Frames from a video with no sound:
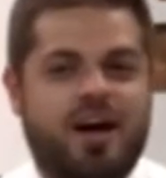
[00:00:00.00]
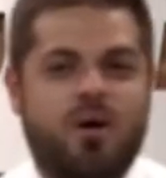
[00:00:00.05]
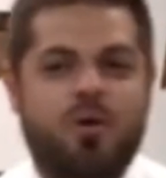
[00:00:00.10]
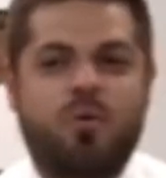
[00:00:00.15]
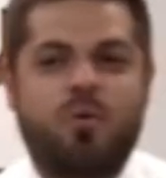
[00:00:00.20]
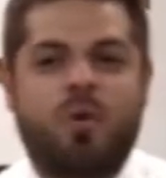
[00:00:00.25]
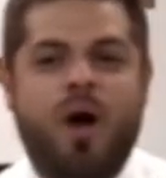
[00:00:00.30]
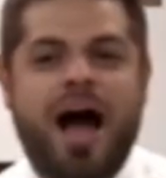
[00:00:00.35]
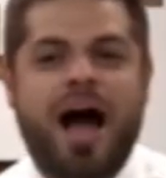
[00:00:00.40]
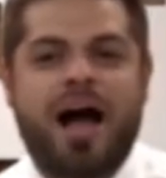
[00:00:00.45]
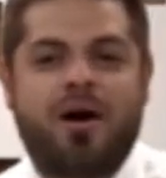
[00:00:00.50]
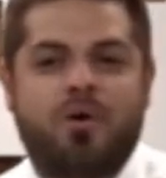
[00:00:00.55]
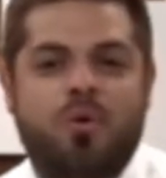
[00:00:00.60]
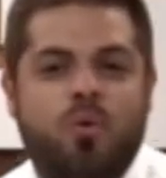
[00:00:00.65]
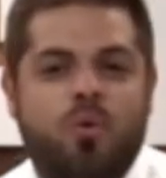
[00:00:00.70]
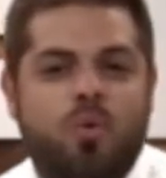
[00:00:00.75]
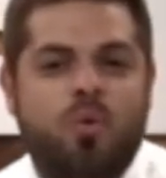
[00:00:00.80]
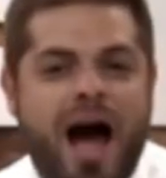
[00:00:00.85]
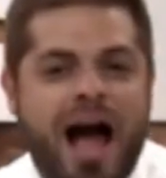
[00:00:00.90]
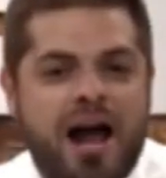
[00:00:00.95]
why,
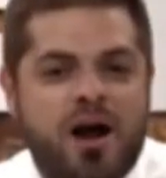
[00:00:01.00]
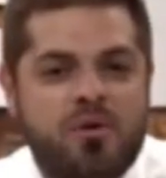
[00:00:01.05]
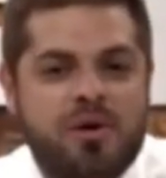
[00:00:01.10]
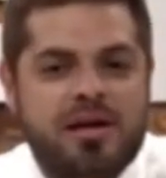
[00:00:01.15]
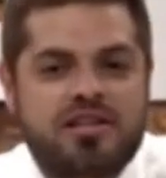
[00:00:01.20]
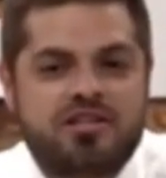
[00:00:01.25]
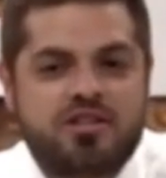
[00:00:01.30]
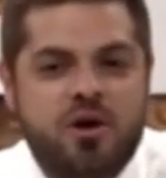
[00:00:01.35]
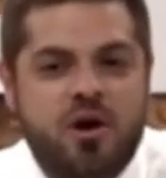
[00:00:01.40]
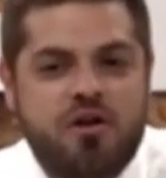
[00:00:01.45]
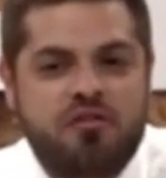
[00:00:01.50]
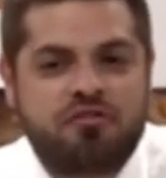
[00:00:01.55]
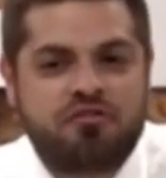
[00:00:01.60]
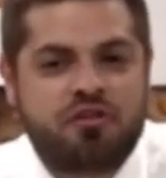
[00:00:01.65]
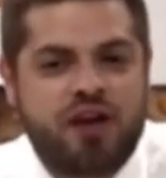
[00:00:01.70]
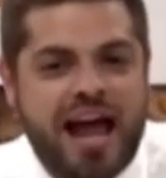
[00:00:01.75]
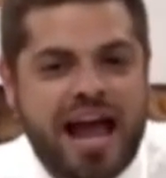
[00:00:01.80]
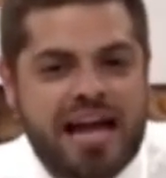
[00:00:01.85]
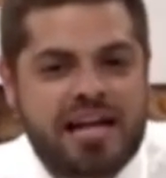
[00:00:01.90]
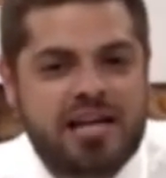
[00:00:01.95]
why are we so
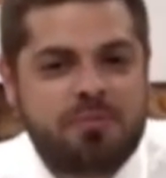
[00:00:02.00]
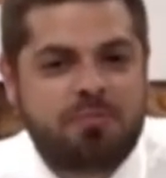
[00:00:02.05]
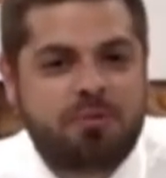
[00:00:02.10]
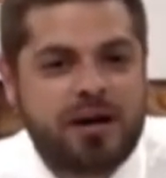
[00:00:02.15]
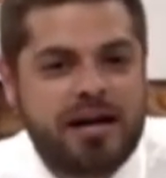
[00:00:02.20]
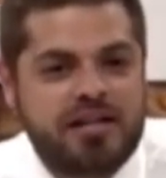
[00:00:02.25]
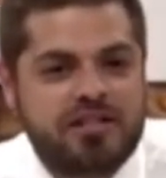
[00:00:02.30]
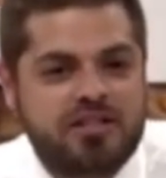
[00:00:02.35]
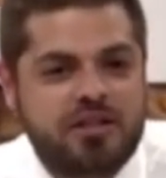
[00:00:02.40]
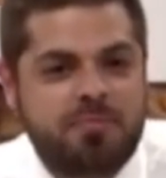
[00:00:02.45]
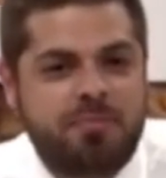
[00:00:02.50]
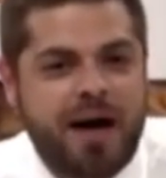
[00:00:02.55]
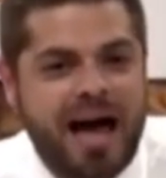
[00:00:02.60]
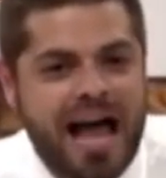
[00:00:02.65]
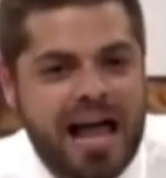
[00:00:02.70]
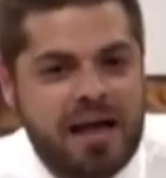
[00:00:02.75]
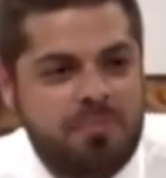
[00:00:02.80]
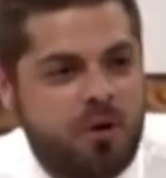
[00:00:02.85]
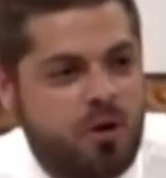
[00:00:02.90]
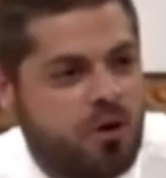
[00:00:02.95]
afraid to preach the
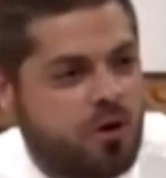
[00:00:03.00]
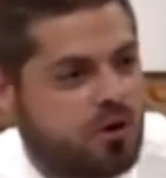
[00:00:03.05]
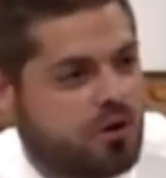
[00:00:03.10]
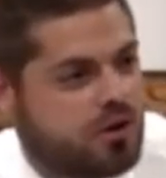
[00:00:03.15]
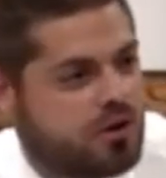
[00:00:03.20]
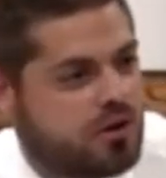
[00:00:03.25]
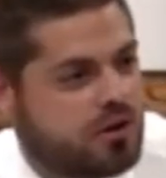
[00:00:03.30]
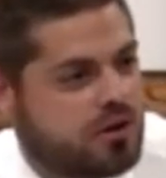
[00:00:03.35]
Bible?